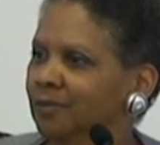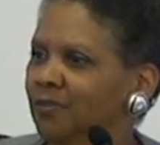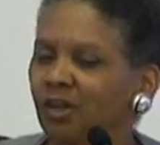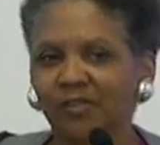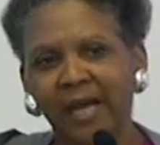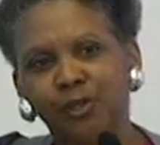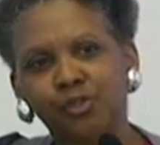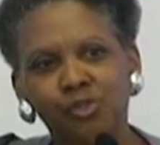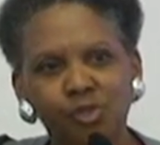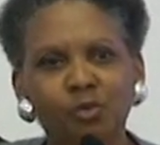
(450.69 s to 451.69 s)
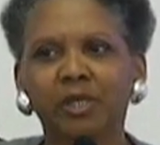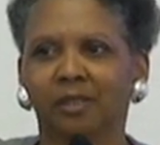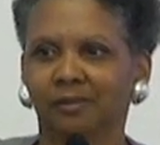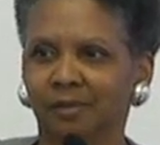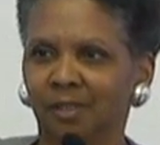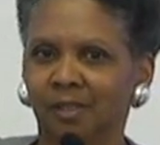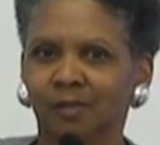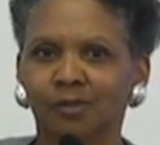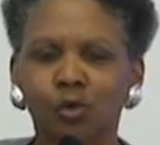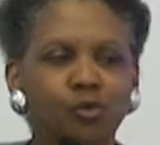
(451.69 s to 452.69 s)
They're now suing
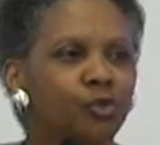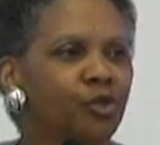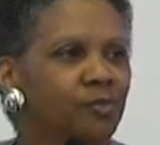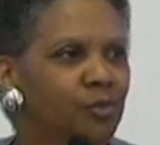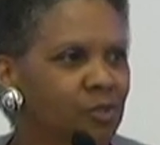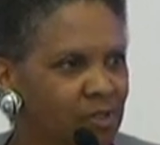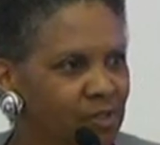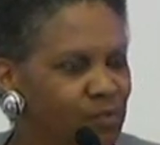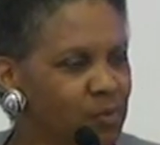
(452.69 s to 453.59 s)
local communities